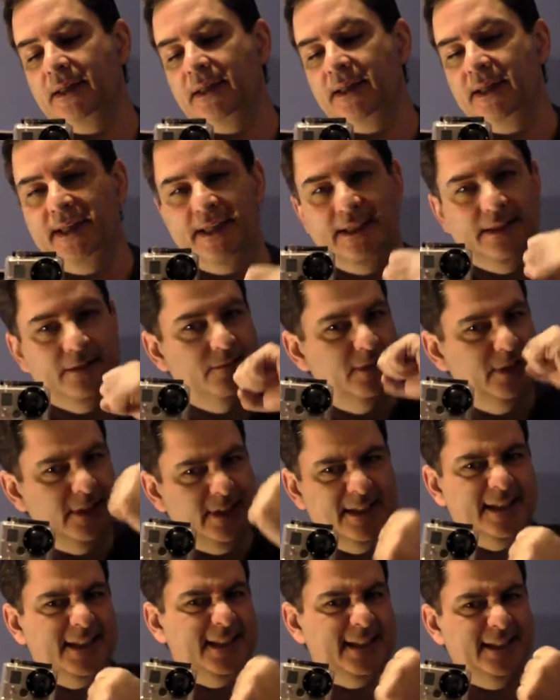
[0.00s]
and really
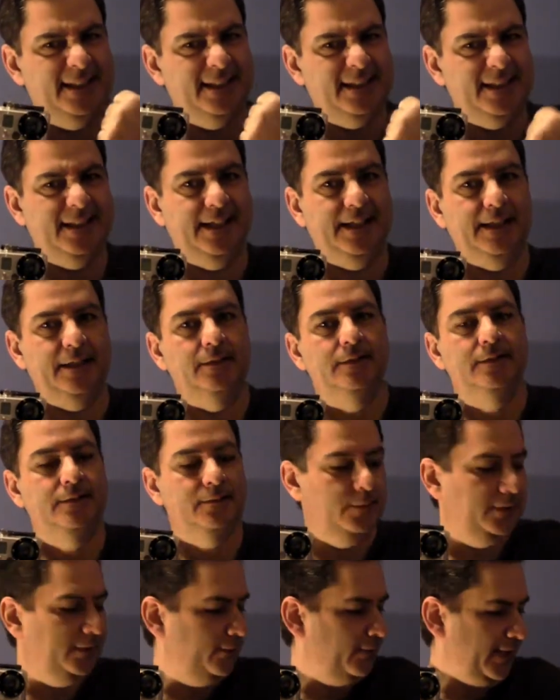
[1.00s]
tightened it down
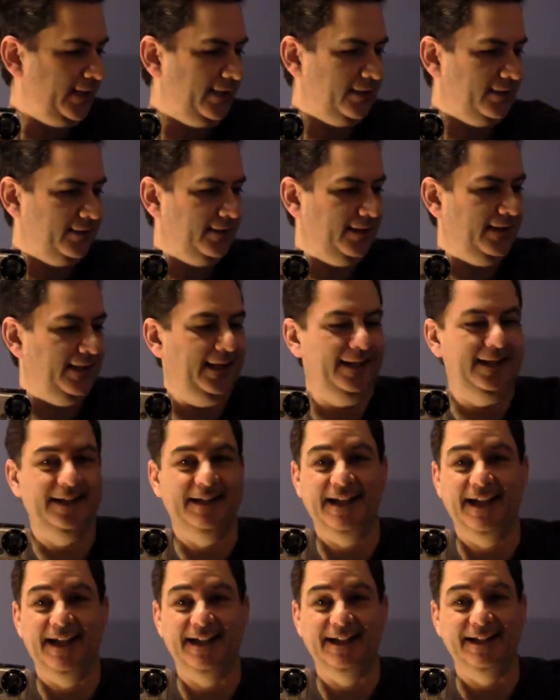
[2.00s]
with my
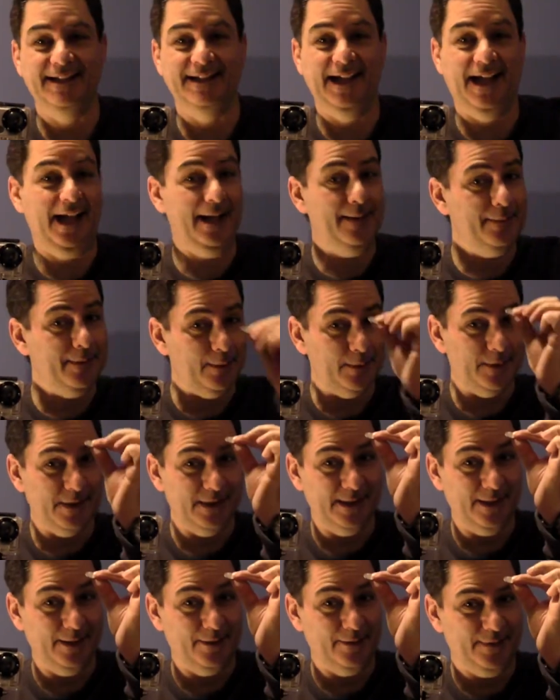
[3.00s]
handy-dandy dime that was in
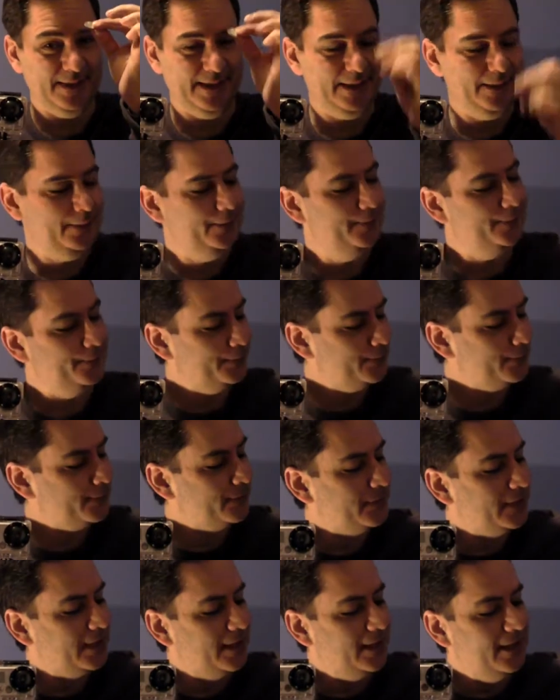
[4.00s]
the other video.
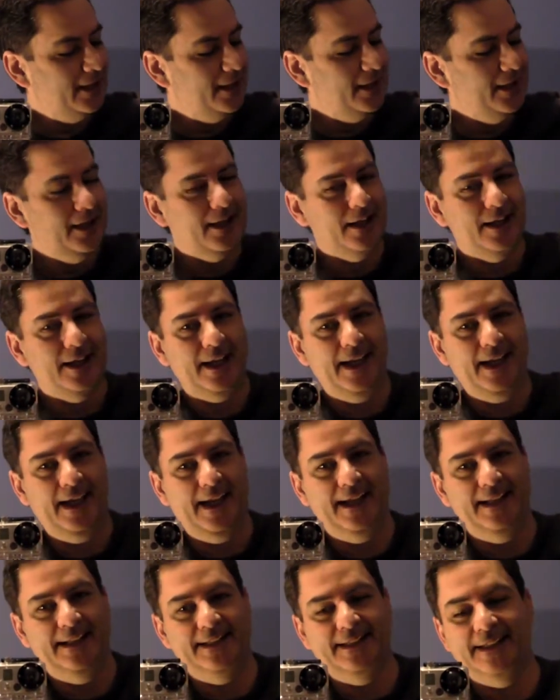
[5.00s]

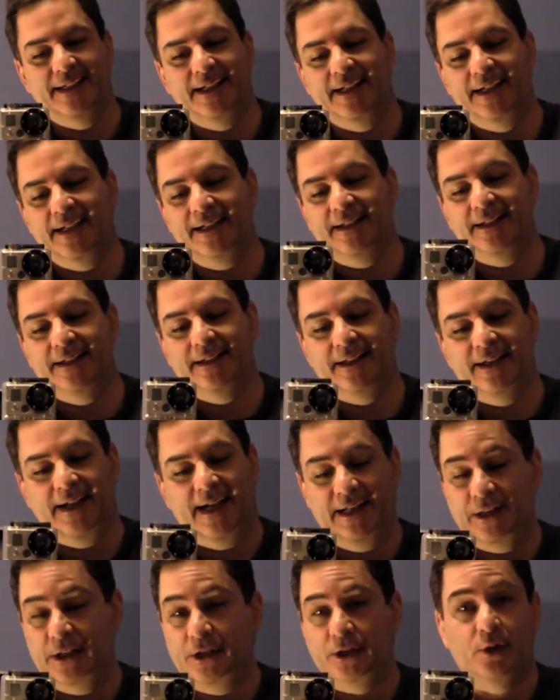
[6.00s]
And
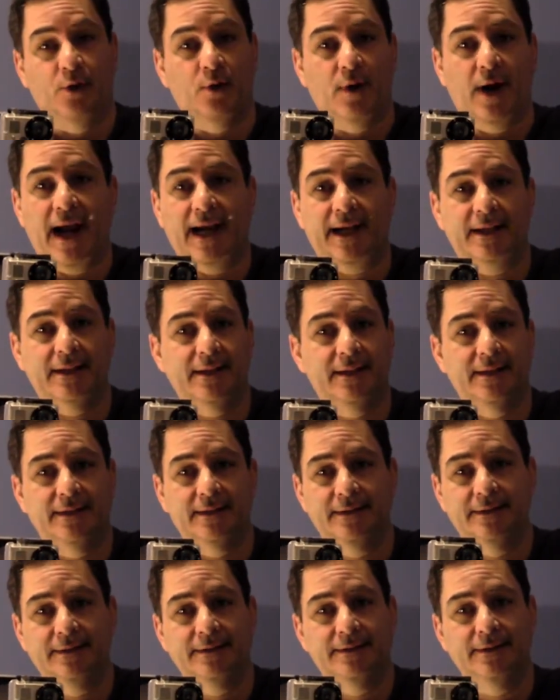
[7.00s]
I just cracked
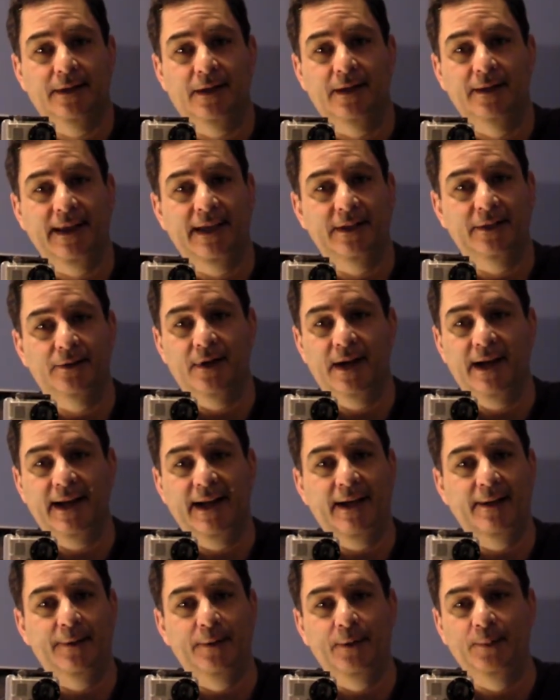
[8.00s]
all that dried
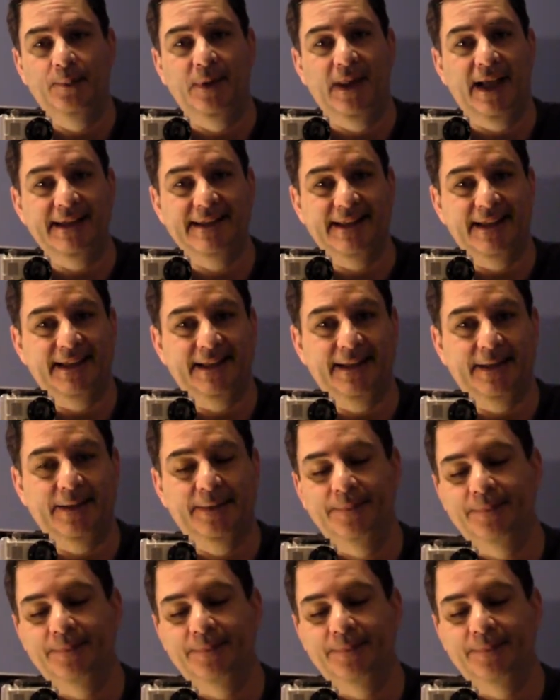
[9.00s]
out old plastic there.